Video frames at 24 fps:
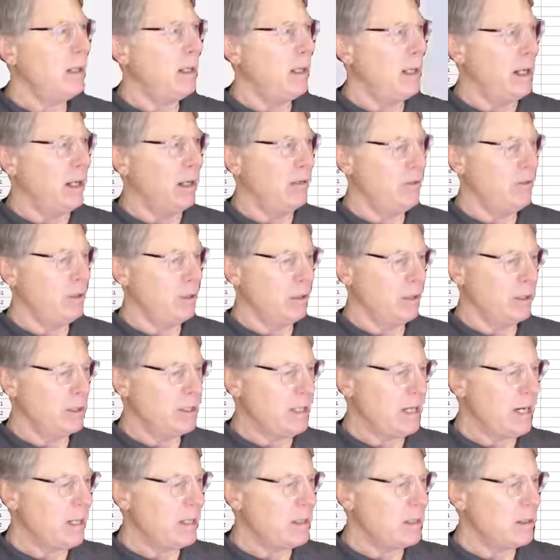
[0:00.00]
And if you go to
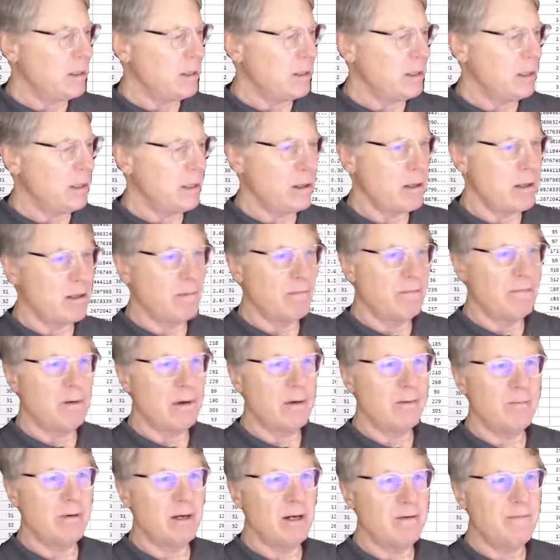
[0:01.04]
data and then to the
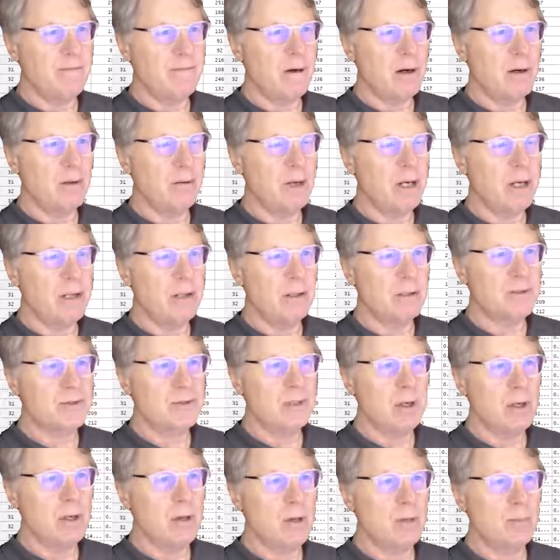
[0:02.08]
very far right, you'll
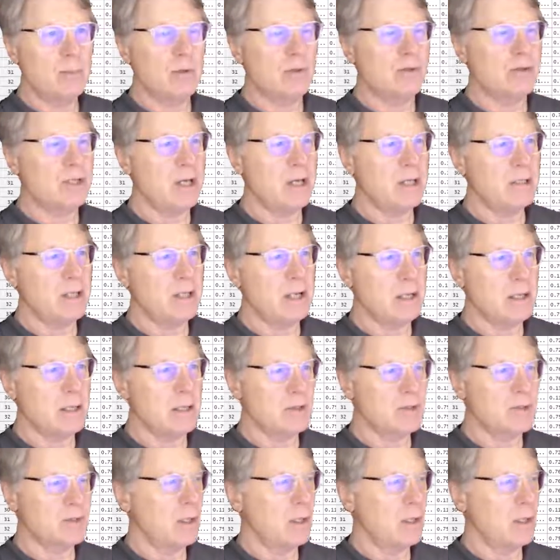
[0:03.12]
see all the percentiles.